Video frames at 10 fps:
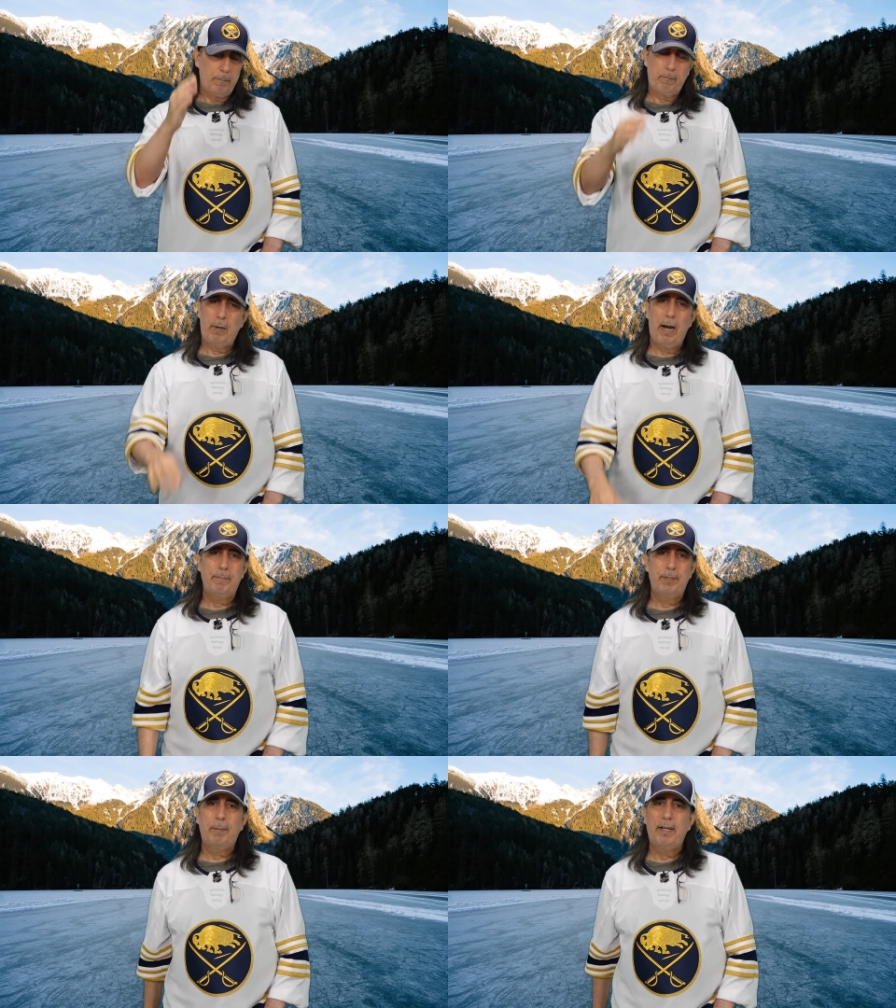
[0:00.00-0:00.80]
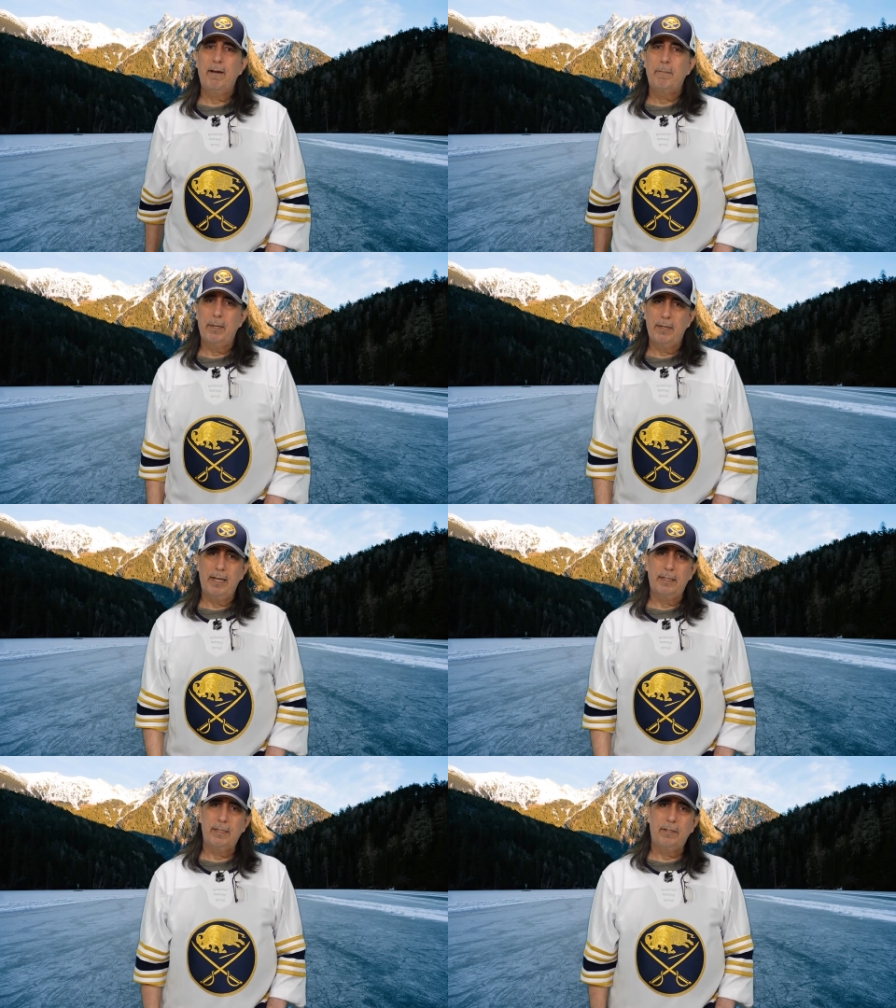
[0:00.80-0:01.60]
perhaps a playoff berth
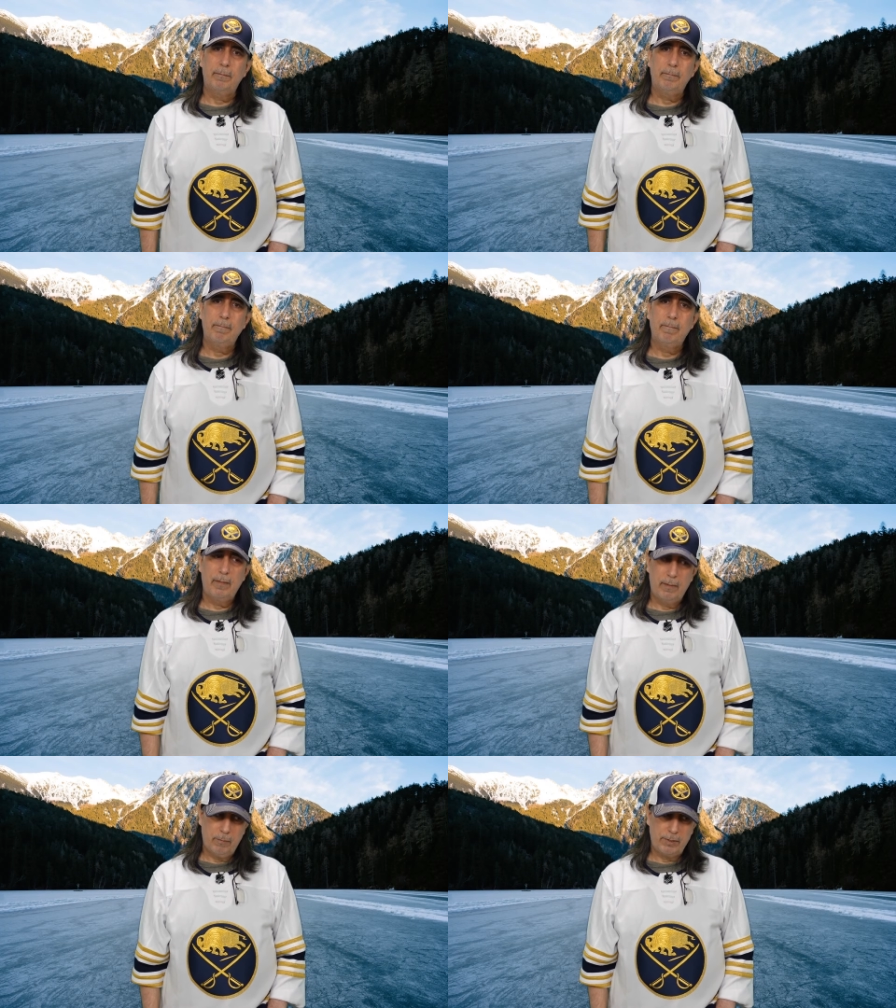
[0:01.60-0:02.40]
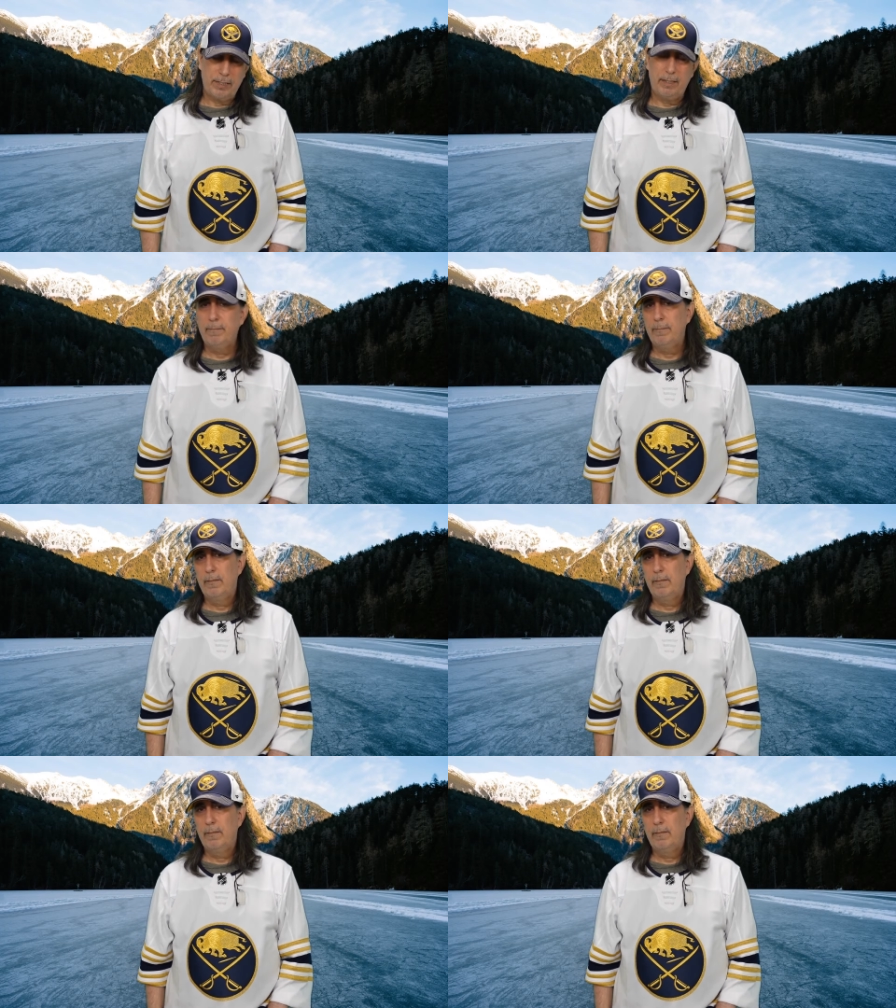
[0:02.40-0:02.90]
next year. We'll see.